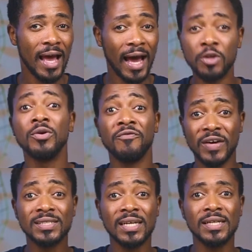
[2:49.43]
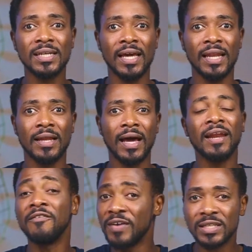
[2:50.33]
And you invested it in an
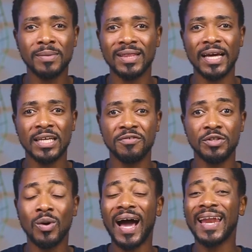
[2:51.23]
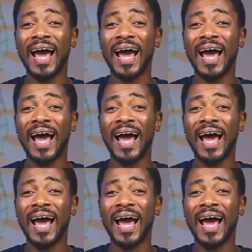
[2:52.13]
investment that gives you an